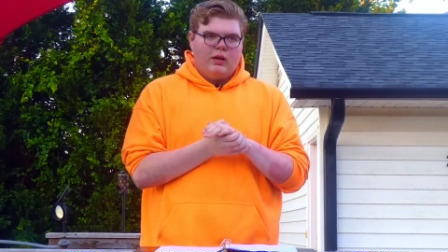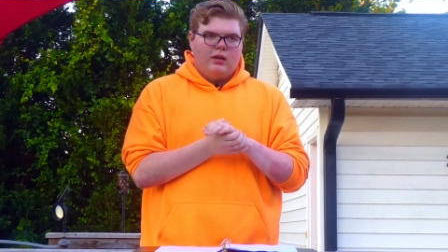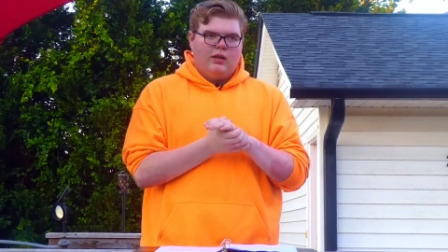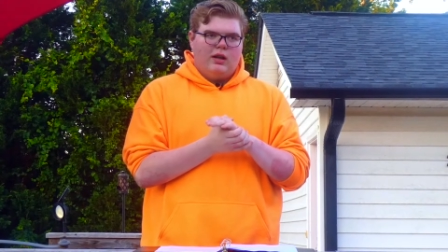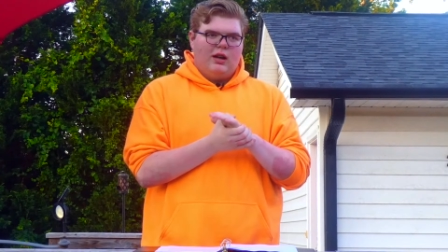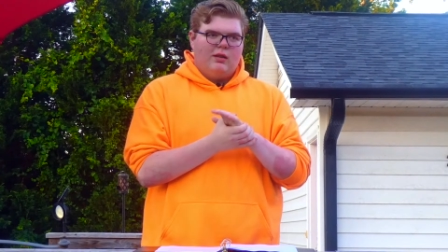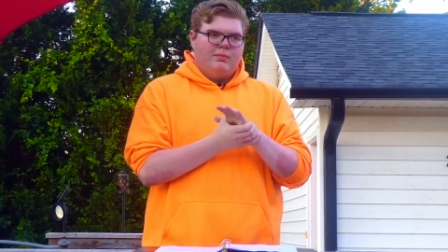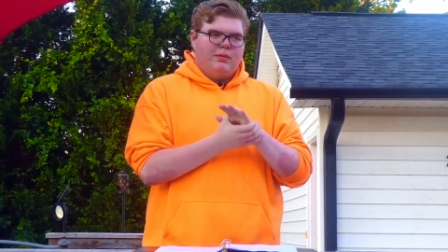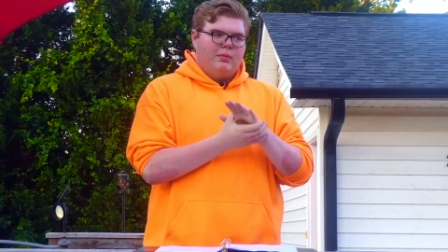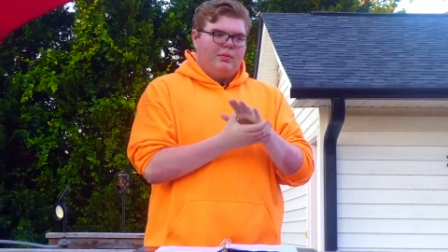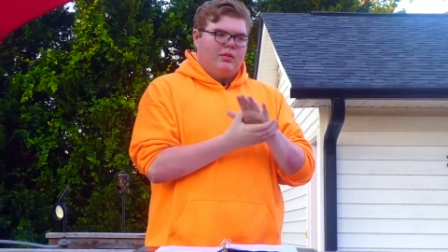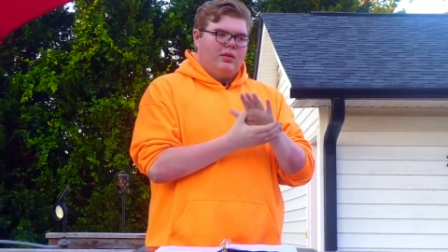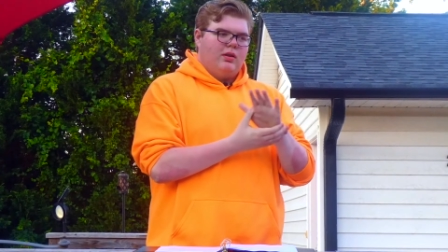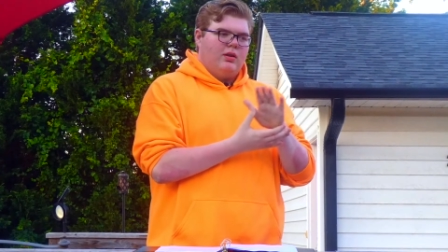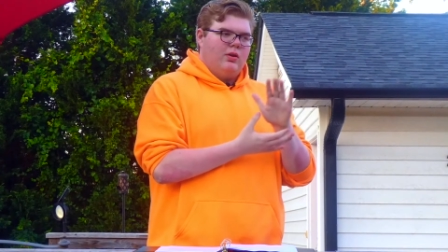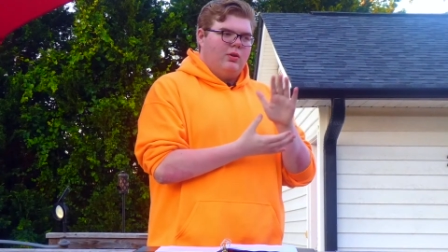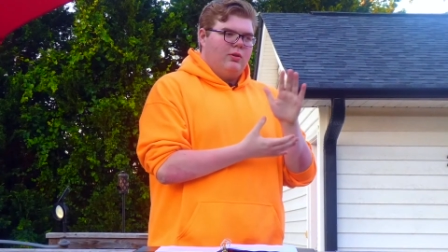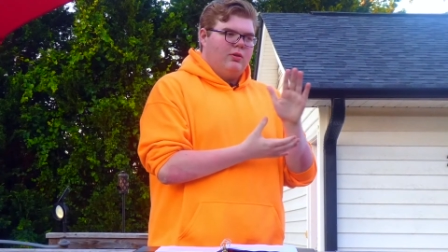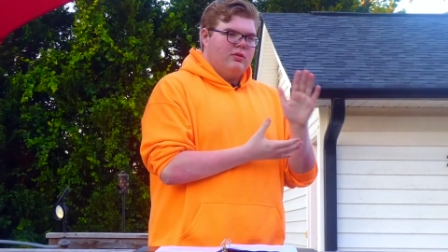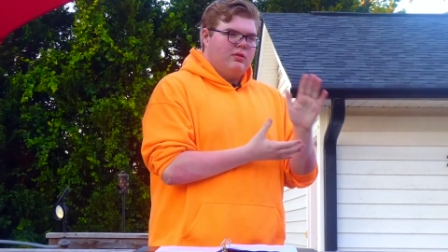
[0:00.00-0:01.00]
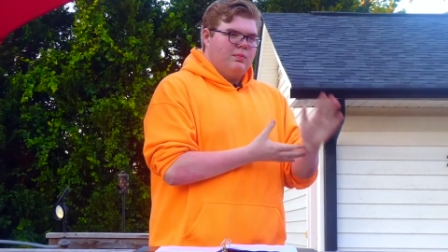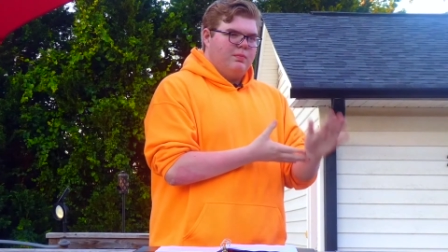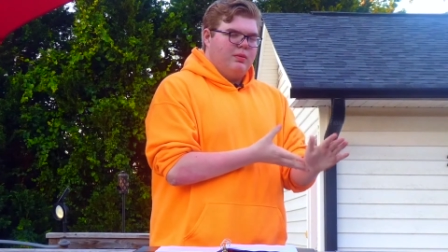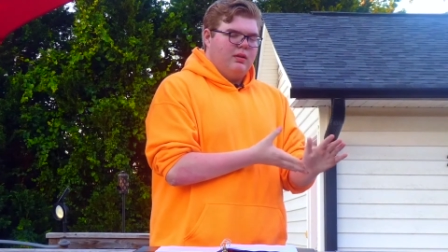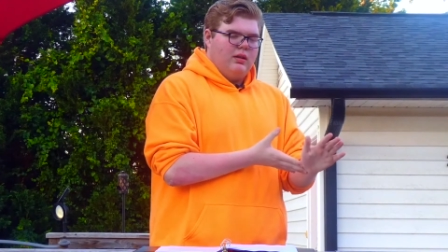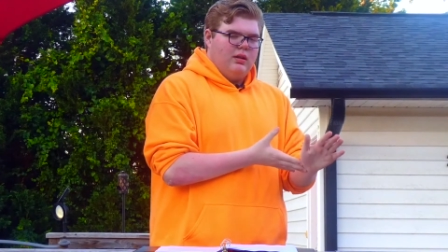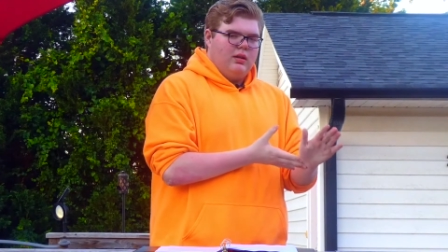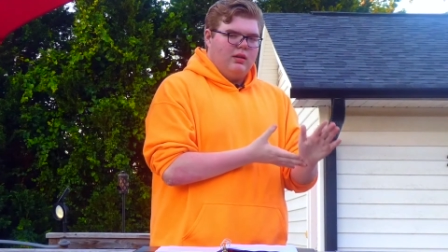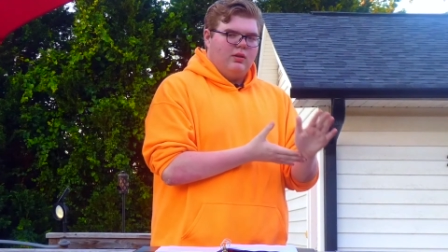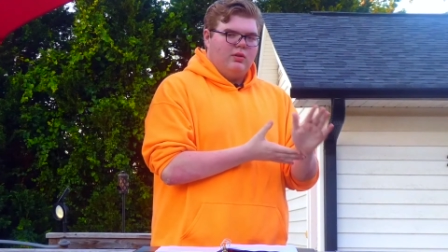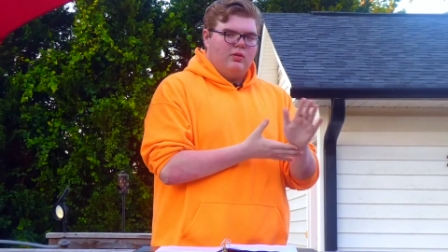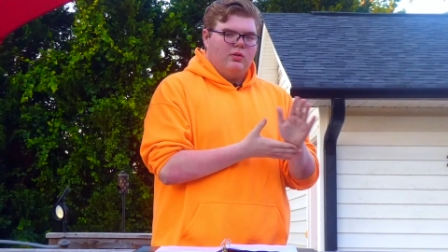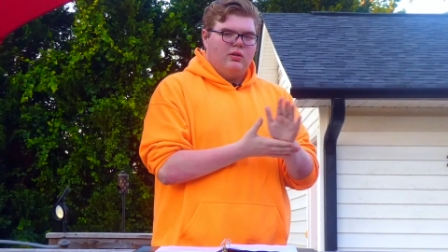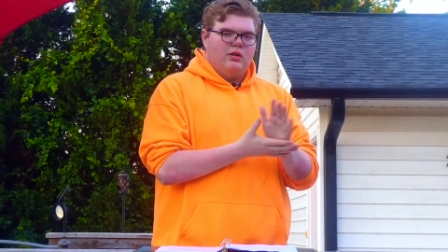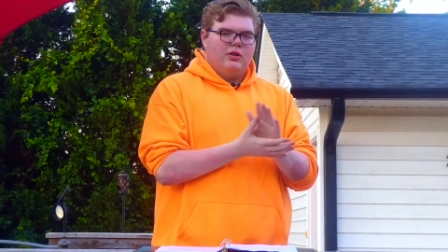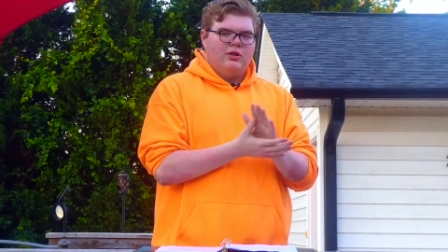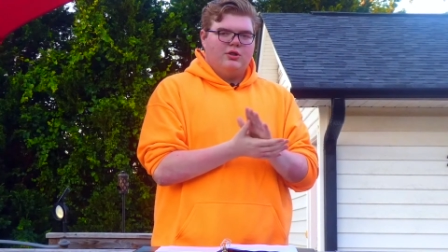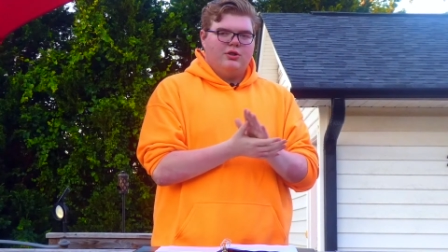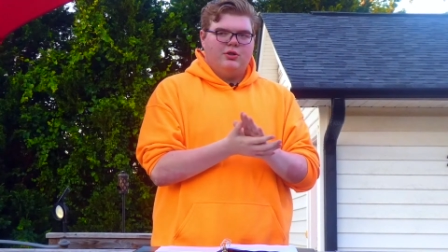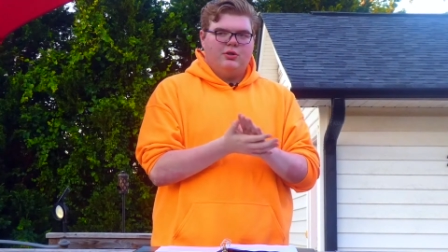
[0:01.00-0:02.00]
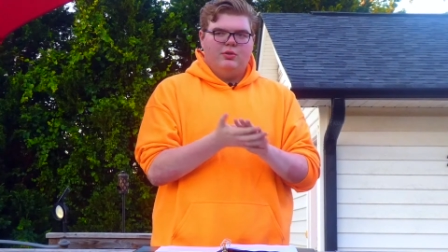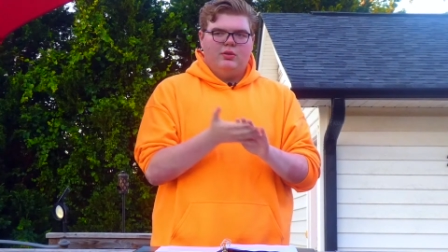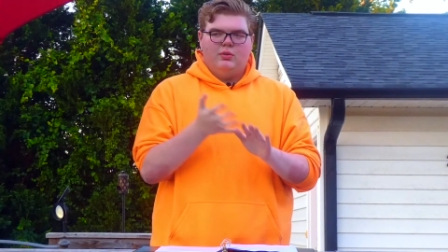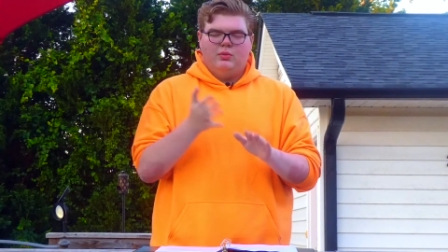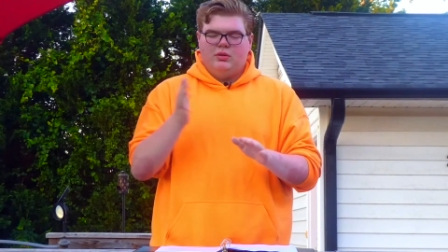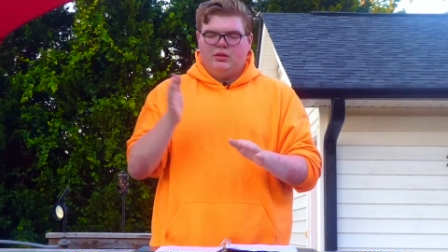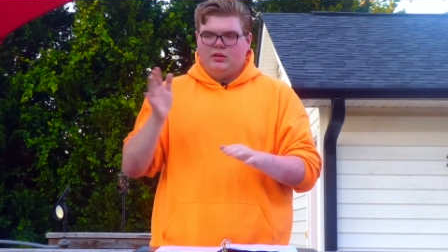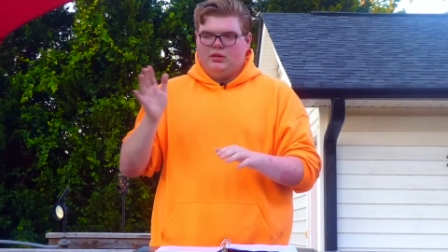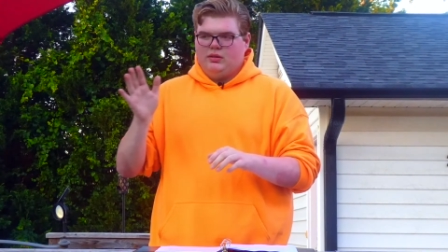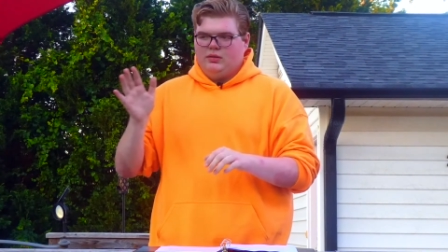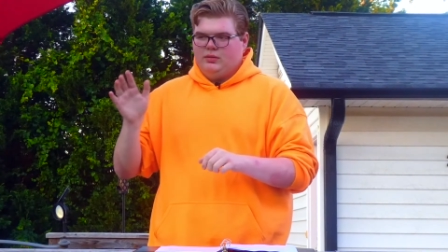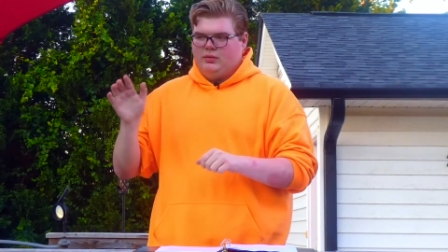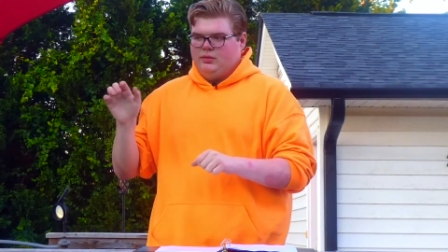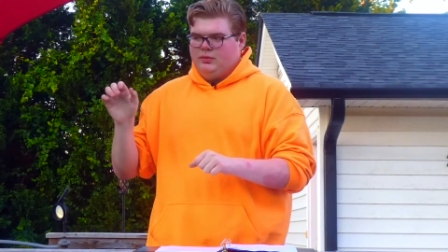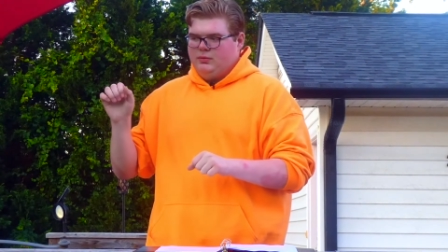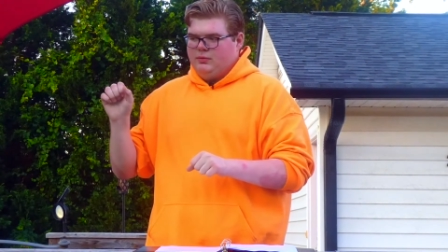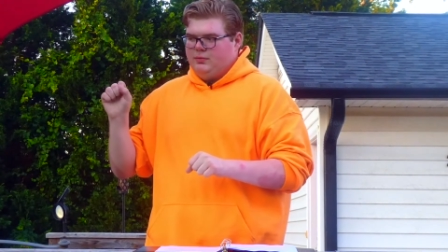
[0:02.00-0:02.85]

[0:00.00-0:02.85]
A lot of people think, oh, it was a political issue. It was a.